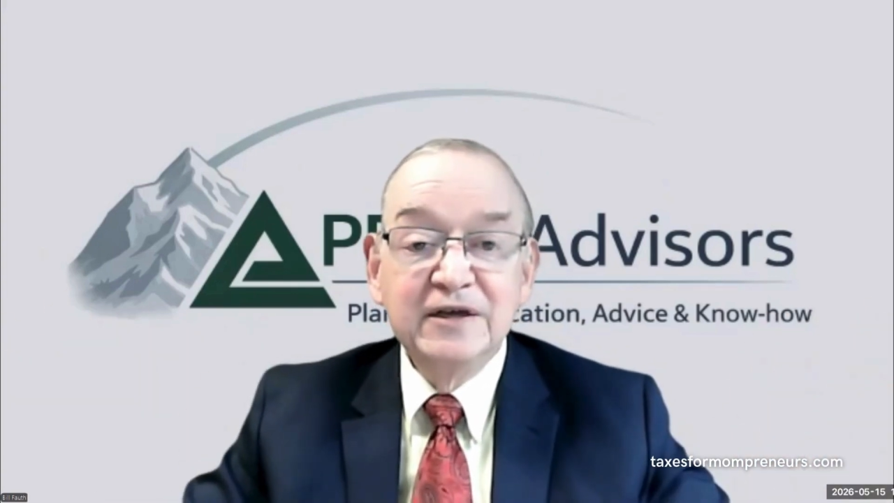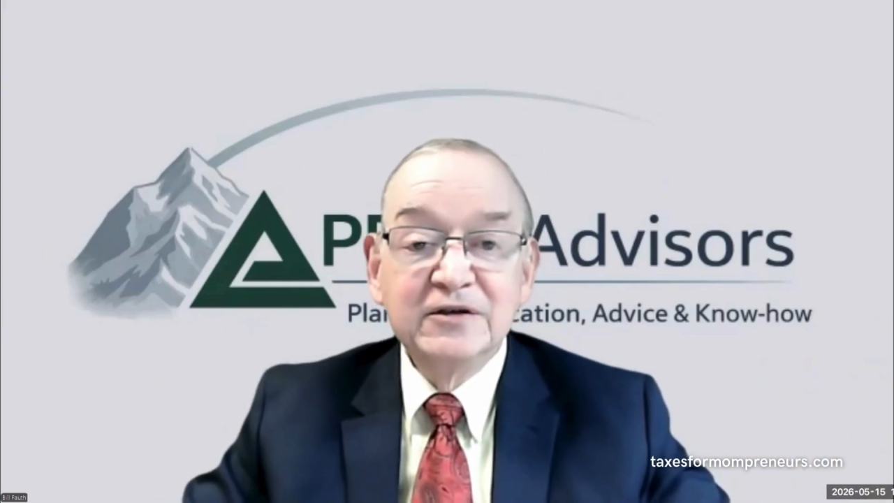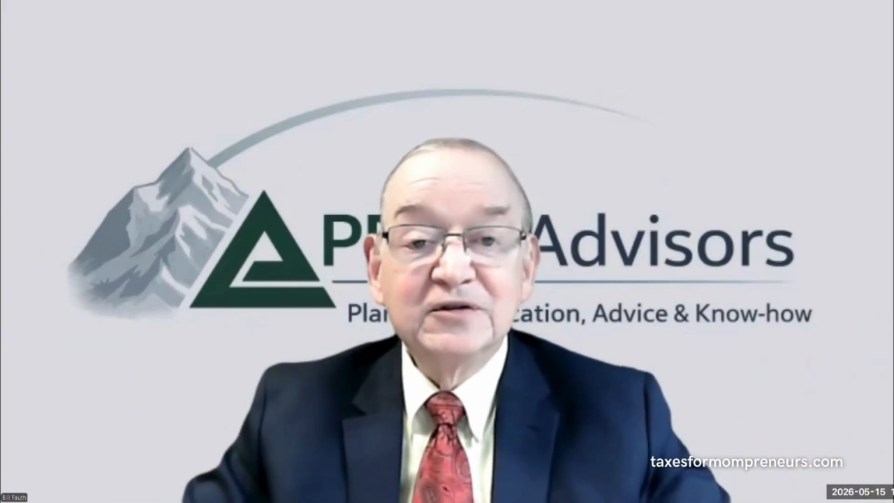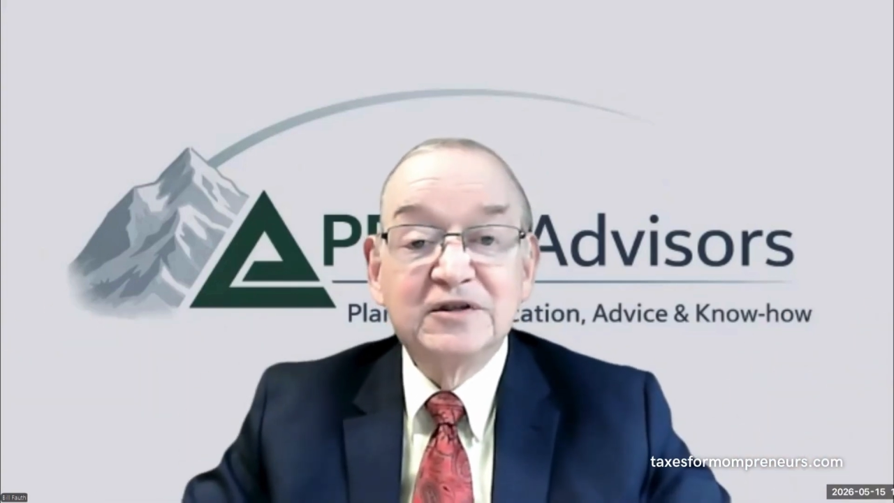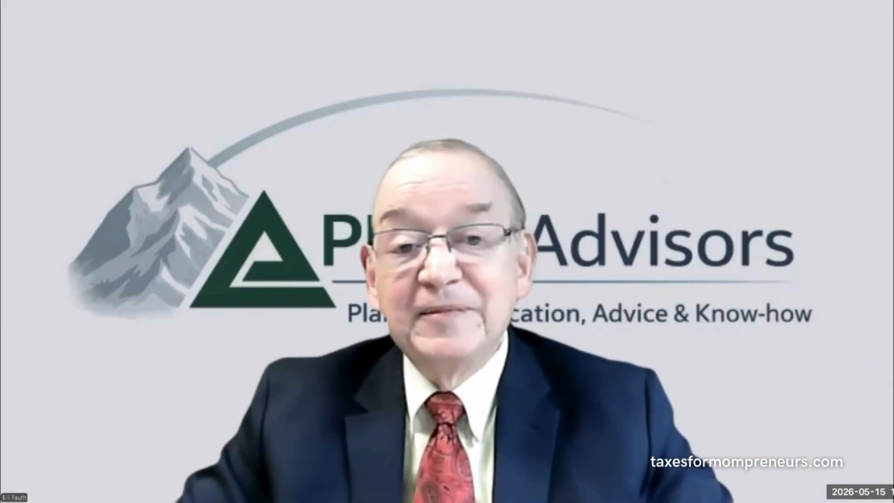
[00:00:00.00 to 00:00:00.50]

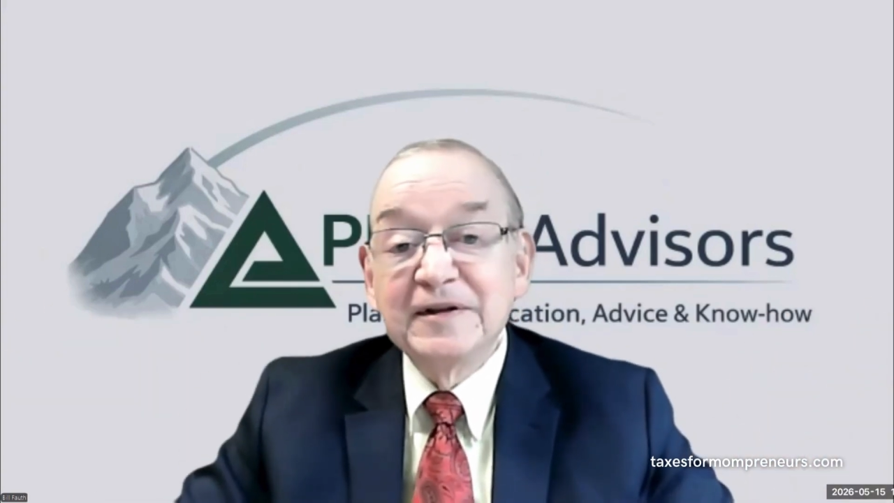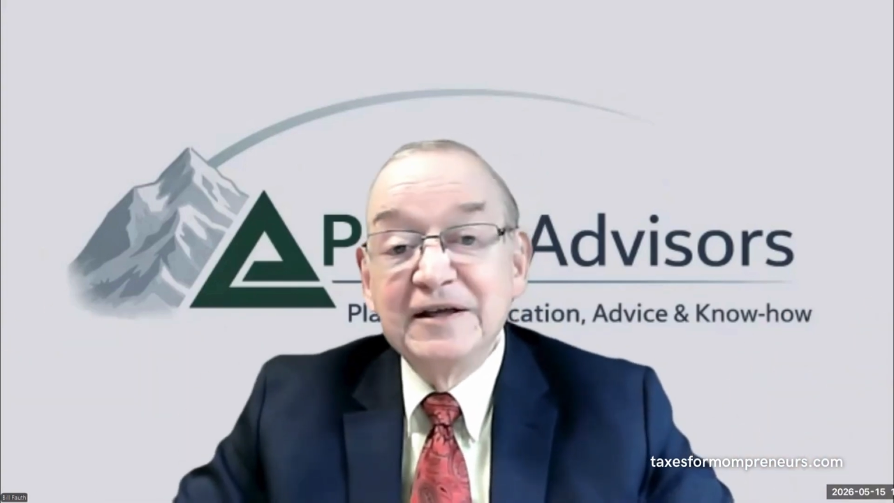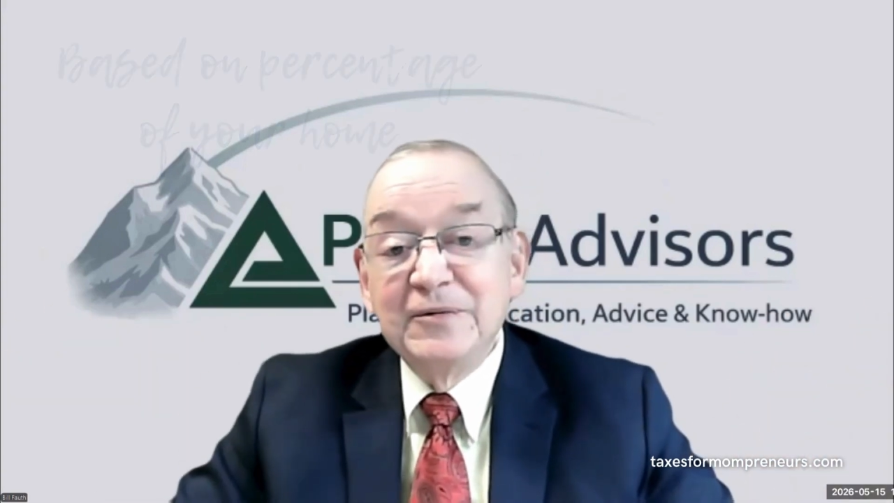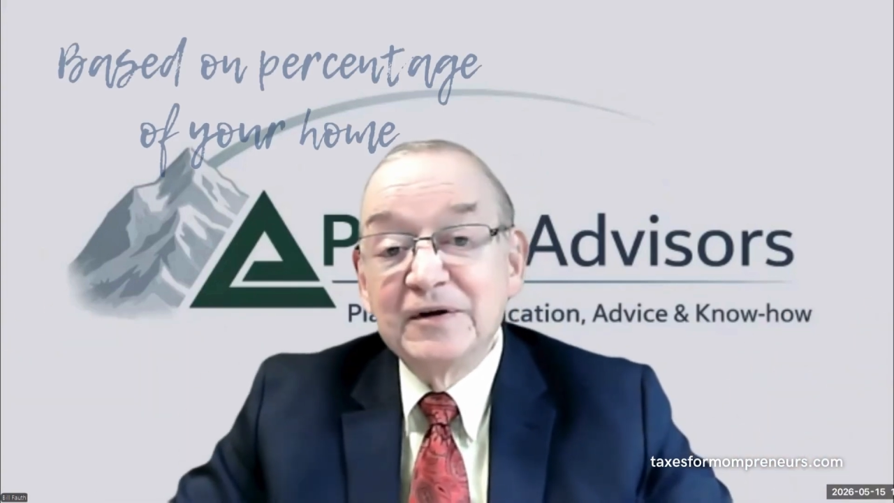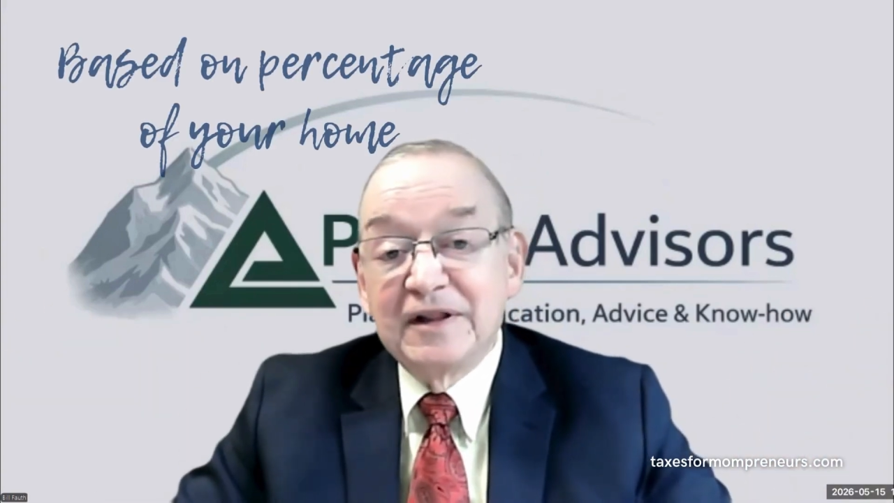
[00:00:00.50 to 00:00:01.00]
But
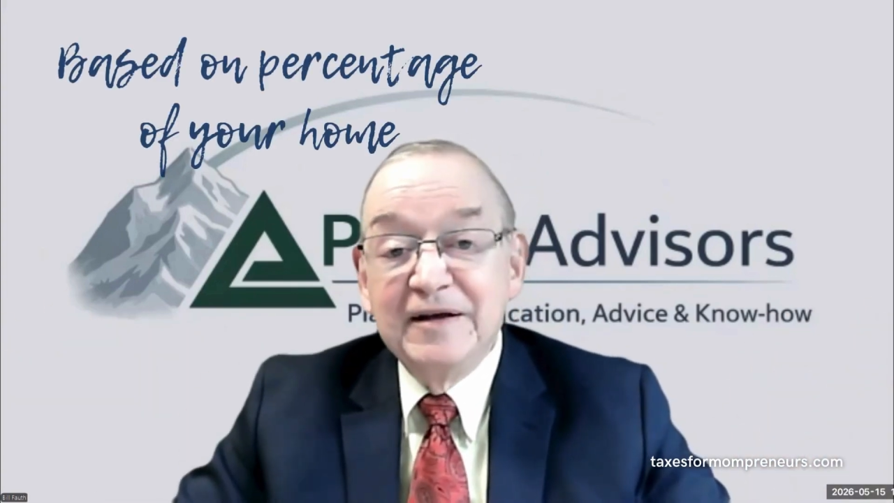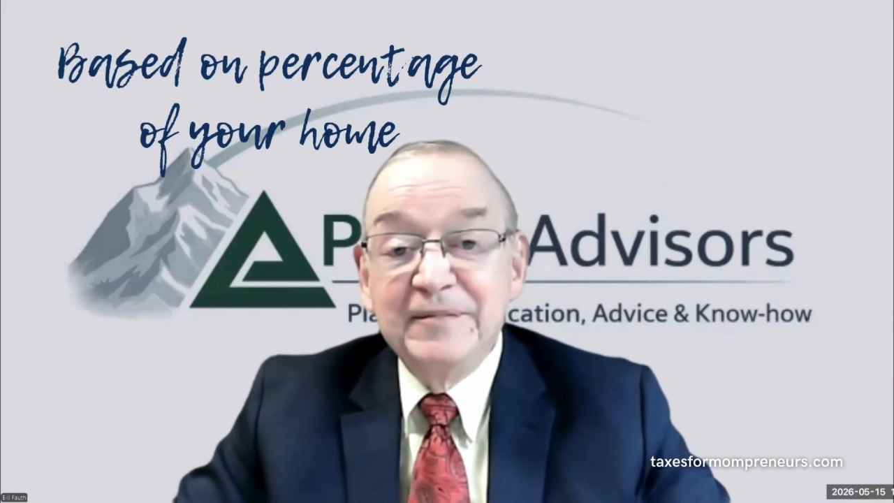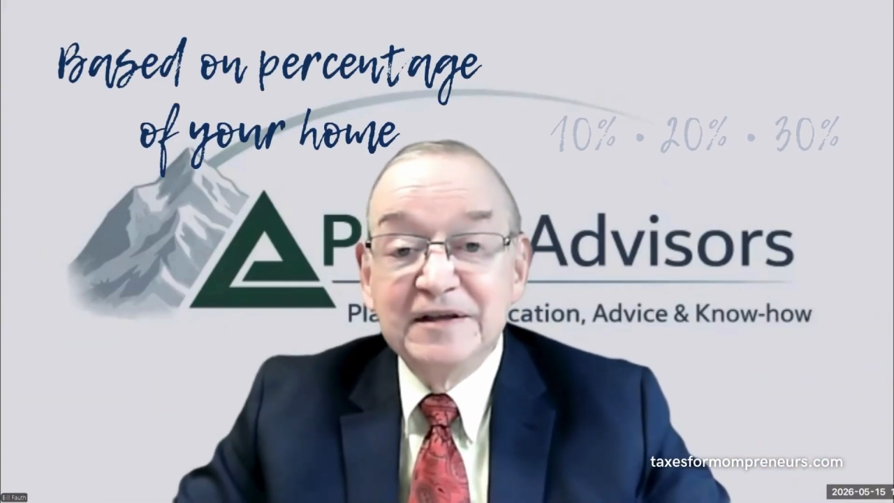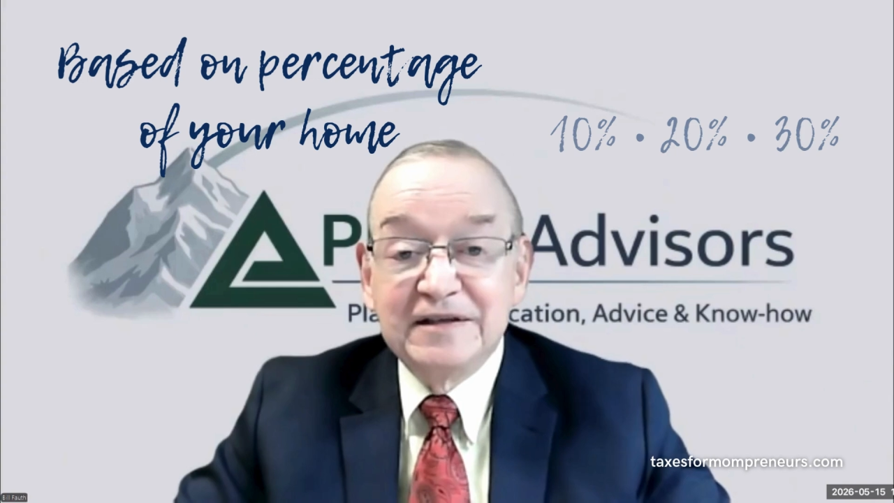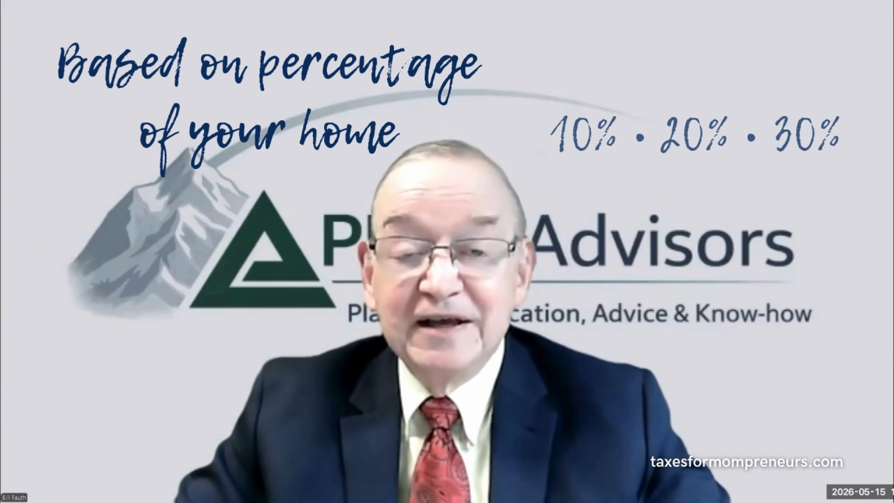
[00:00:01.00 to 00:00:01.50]
typically we're
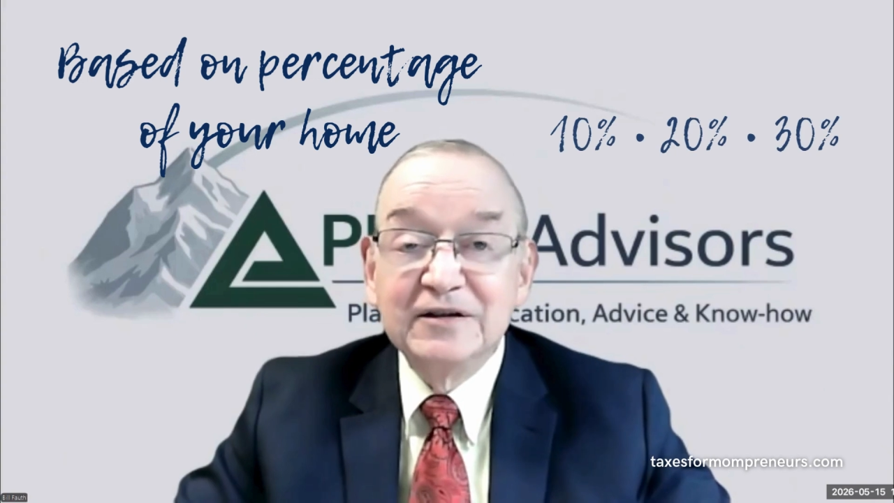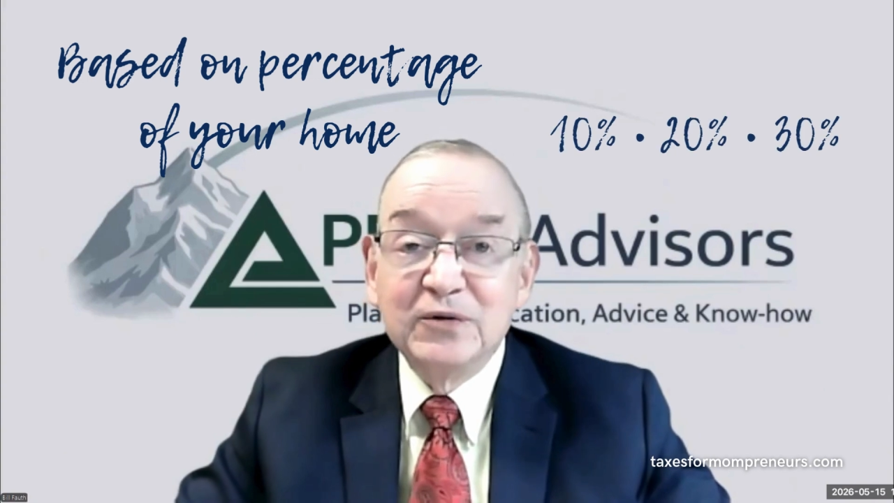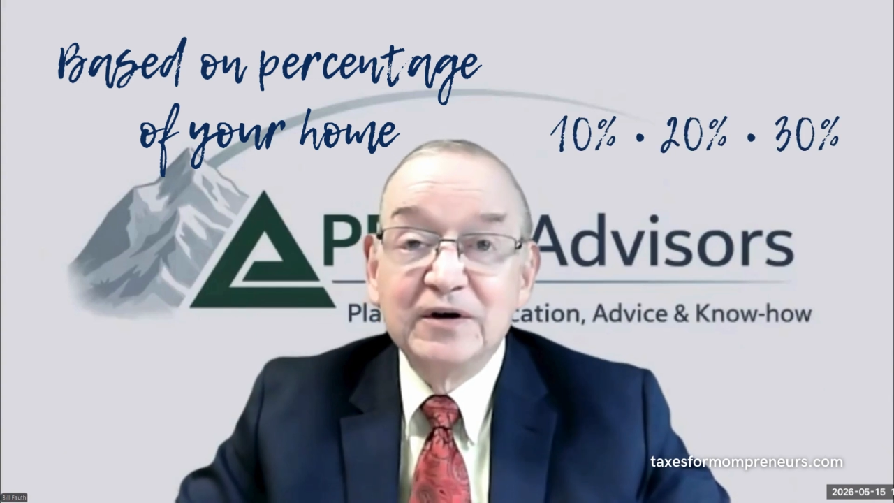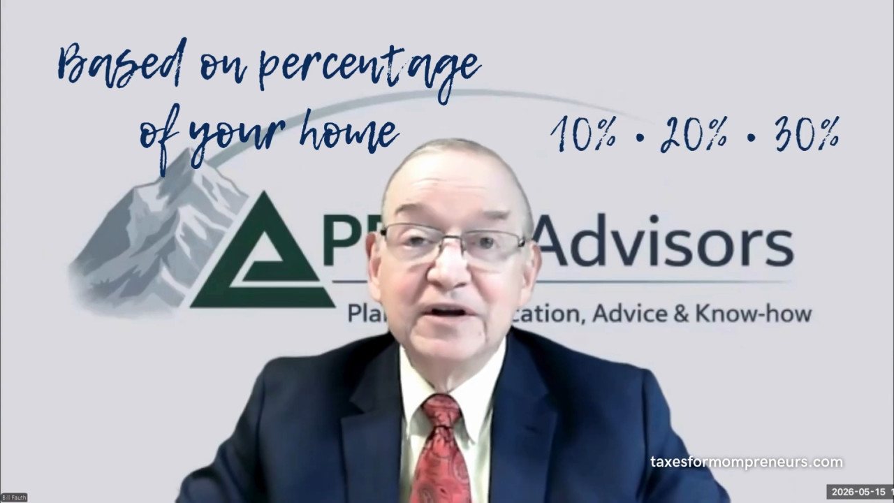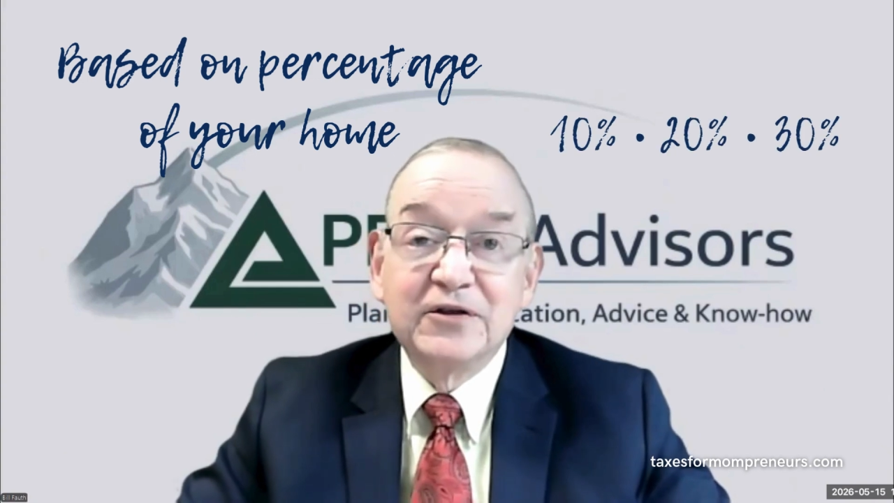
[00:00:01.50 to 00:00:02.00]
claiming 10, 20,